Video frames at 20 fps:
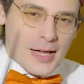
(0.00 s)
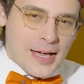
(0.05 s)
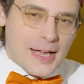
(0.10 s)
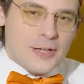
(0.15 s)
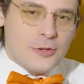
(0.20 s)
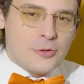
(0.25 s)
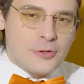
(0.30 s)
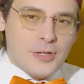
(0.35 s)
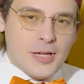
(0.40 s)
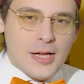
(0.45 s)

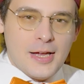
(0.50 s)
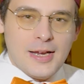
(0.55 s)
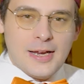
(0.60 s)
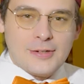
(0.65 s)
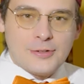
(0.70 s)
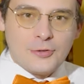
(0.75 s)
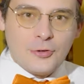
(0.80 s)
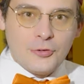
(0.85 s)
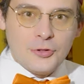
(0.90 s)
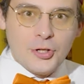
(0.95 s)
and today
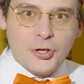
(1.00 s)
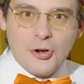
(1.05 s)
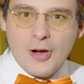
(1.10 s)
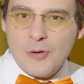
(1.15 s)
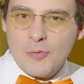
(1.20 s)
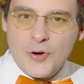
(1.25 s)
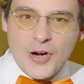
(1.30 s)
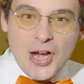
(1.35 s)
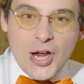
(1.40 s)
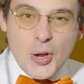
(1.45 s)
let's continue
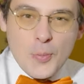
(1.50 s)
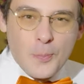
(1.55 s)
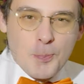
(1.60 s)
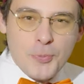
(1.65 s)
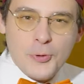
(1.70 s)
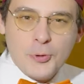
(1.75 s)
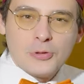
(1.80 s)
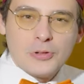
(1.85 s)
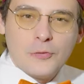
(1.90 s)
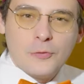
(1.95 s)
our
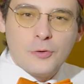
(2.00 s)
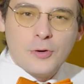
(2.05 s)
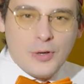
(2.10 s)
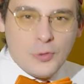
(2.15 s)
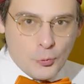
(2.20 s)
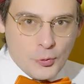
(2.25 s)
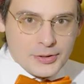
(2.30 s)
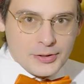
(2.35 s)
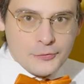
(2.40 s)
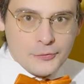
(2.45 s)
beautiful
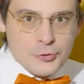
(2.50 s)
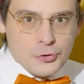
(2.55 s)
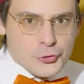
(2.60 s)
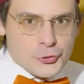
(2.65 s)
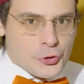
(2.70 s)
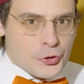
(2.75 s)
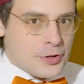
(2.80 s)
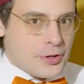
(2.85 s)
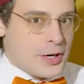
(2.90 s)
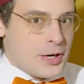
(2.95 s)
and wonderful
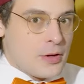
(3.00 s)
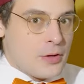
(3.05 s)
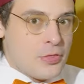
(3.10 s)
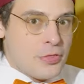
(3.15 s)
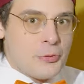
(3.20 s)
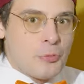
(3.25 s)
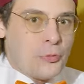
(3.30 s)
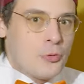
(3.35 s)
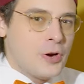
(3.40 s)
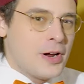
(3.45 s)
journey
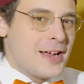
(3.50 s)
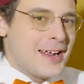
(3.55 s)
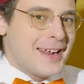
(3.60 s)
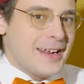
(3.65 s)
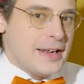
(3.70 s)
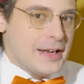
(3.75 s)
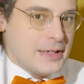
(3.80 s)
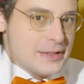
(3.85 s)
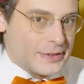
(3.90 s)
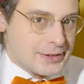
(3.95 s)
through
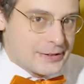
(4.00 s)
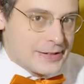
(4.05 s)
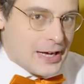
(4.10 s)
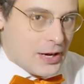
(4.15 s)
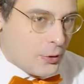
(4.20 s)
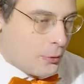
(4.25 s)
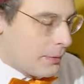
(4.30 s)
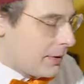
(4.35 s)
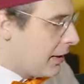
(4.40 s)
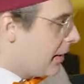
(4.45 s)

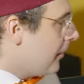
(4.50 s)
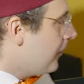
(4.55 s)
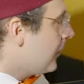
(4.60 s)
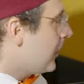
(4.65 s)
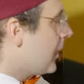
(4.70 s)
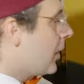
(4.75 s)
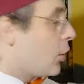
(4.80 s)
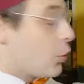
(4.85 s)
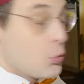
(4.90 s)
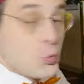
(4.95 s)
Insanguine
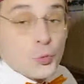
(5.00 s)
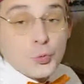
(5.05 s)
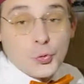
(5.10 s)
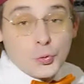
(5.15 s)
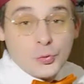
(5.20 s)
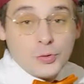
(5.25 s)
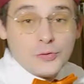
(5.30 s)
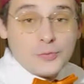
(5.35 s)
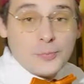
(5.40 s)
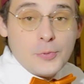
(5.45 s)

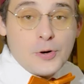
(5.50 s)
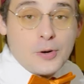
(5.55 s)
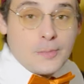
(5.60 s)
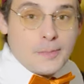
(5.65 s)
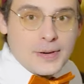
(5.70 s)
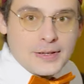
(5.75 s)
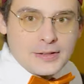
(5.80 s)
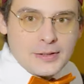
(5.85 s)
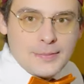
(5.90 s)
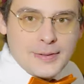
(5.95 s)
rules
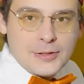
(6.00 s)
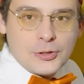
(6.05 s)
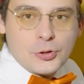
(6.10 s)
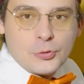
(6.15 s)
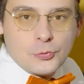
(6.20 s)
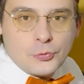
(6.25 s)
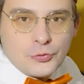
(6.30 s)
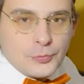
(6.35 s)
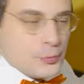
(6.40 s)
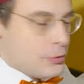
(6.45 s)
book, partimento
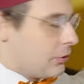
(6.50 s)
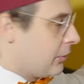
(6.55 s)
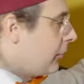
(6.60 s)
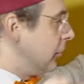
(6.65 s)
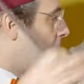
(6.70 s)
rules book.